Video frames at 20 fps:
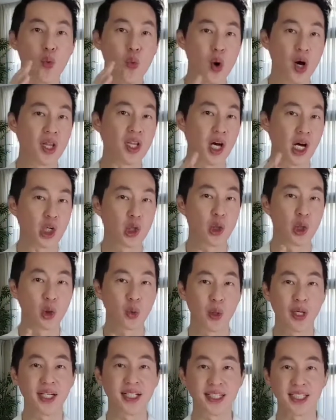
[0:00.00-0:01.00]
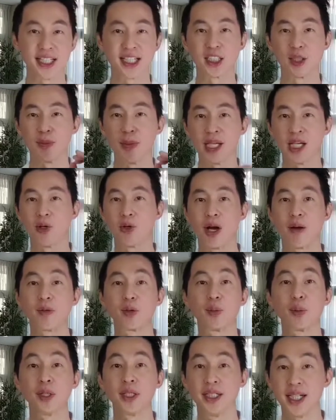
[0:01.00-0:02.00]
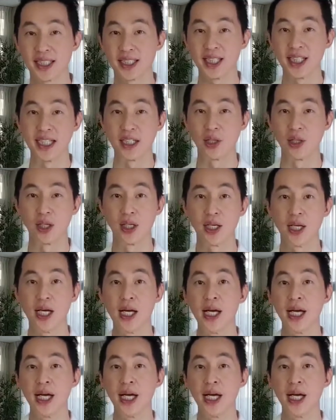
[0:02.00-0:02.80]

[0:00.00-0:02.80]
126 milligrams per deciliter